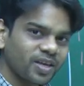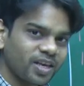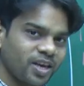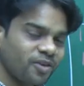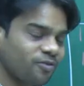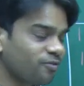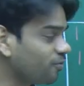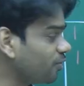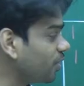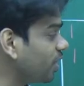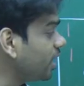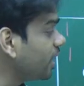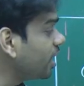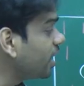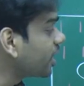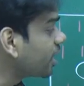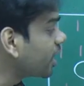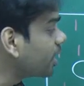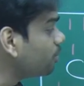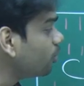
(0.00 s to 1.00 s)
we
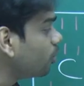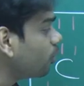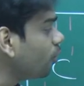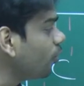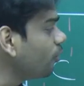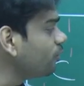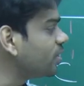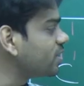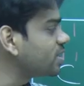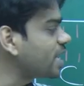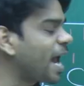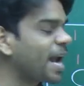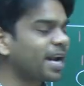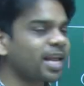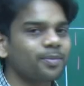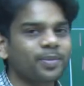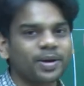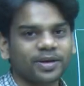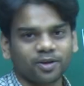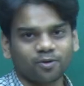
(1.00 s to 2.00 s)
remove this
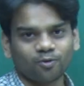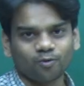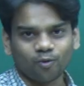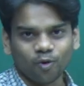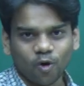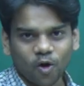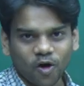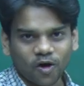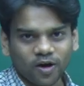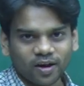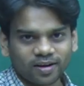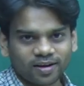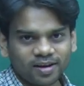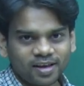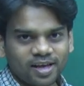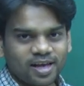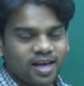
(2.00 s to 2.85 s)
adiabatic wall